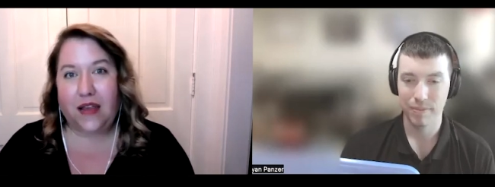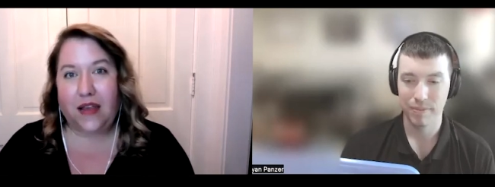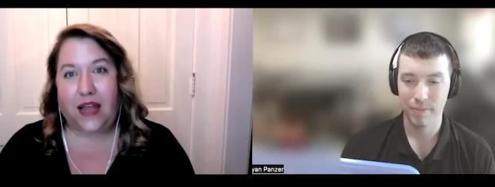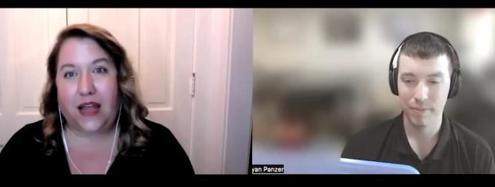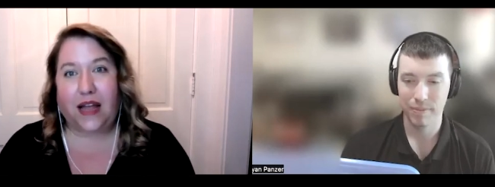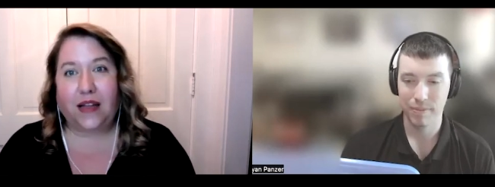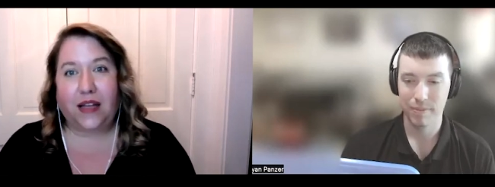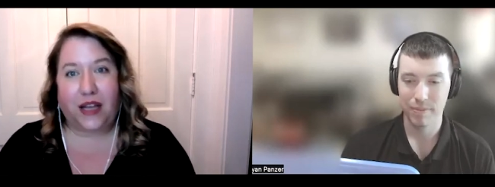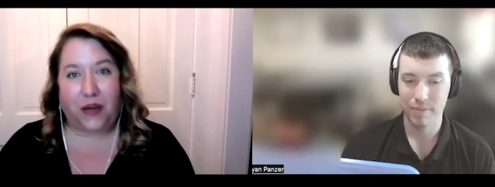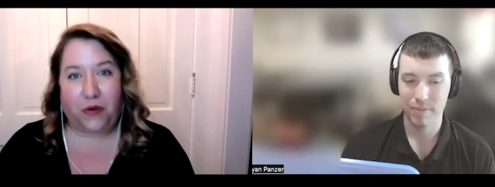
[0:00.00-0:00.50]

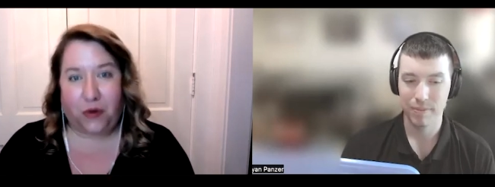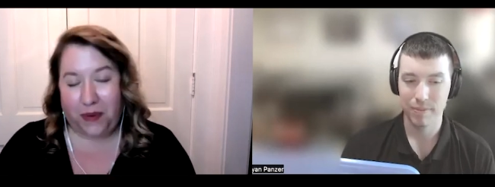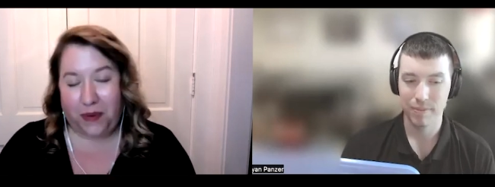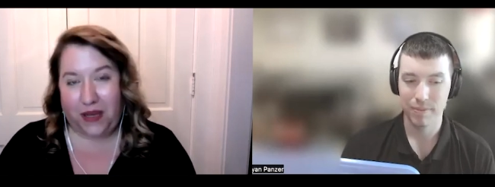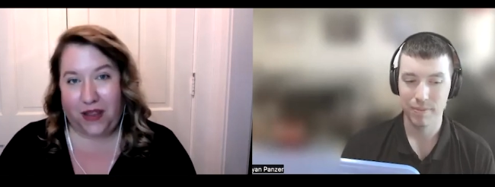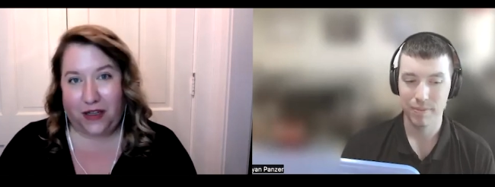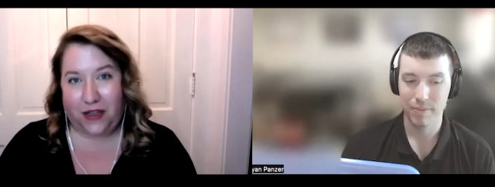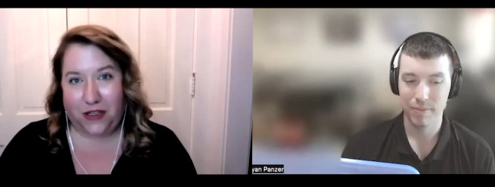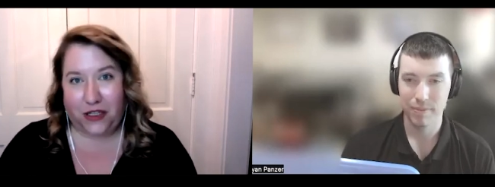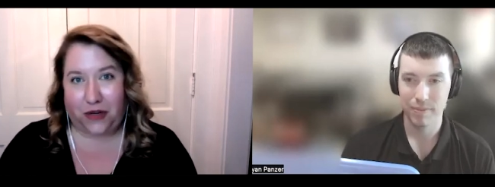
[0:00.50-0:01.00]
Speaker 1: that link will be
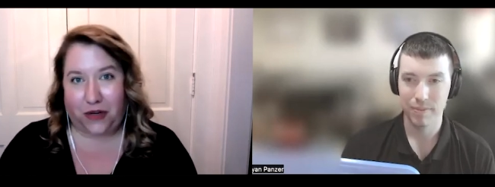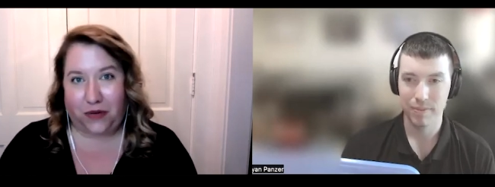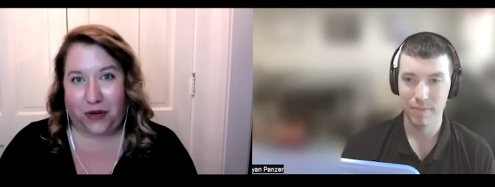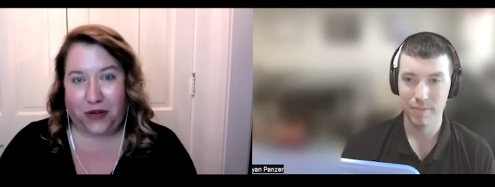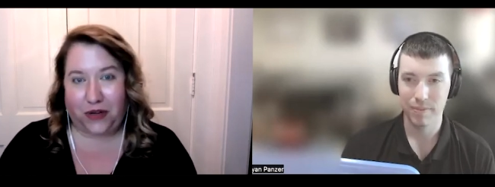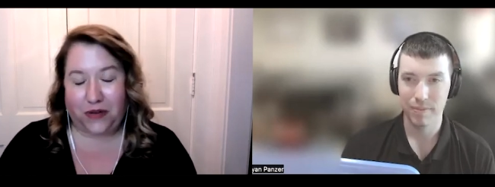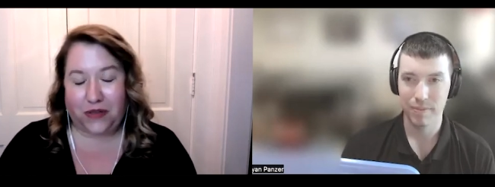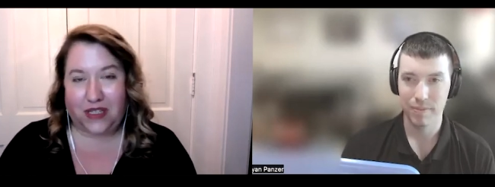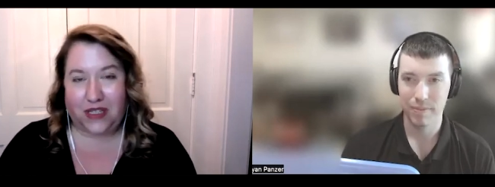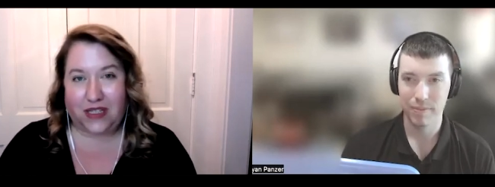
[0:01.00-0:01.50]
in the show
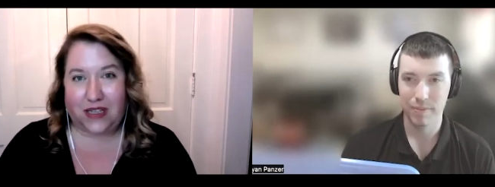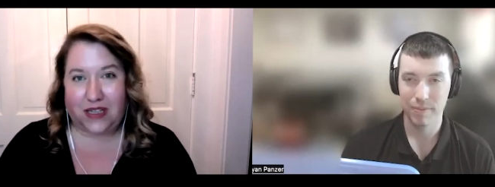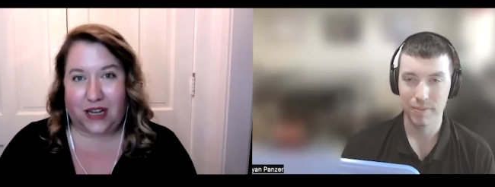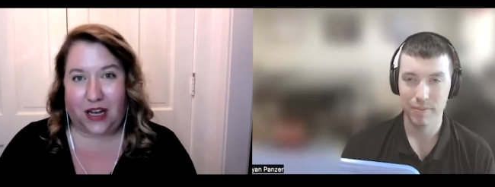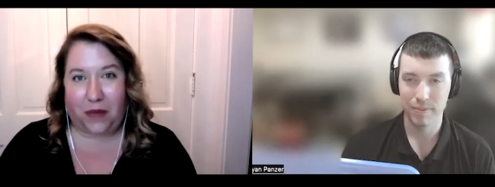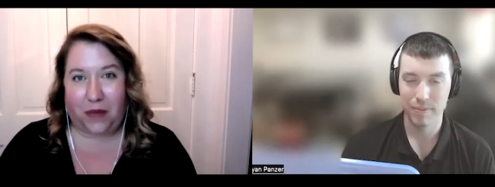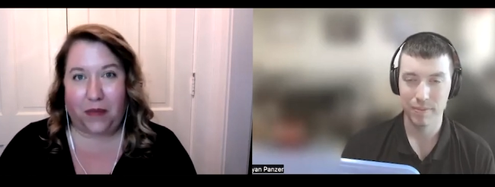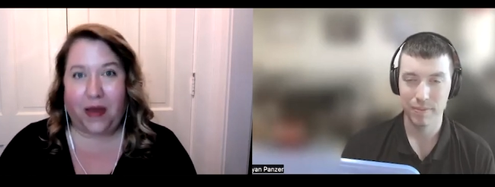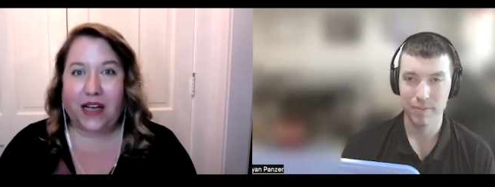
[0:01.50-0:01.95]
notes um,